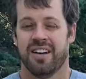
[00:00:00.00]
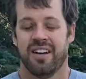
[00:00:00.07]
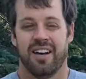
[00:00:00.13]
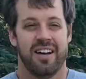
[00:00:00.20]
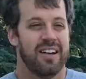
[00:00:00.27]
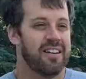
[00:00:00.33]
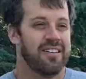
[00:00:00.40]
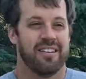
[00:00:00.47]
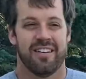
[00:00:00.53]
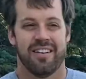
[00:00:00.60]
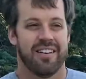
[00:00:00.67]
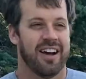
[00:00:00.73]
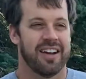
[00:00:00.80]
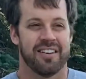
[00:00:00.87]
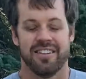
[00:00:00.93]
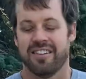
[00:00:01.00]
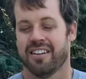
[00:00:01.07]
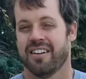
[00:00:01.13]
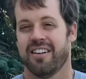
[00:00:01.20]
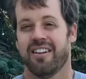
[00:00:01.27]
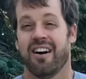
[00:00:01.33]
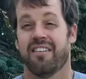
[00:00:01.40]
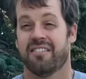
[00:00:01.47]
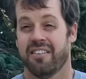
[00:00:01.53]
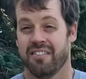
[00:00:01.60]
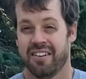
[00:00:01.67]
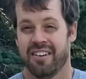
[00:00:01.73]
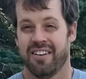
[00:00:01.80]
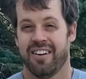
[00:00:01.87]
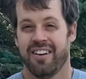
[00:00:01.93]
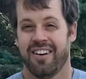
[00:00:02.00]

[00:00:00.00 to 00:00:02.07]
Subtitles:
and I couldn't get enough of it.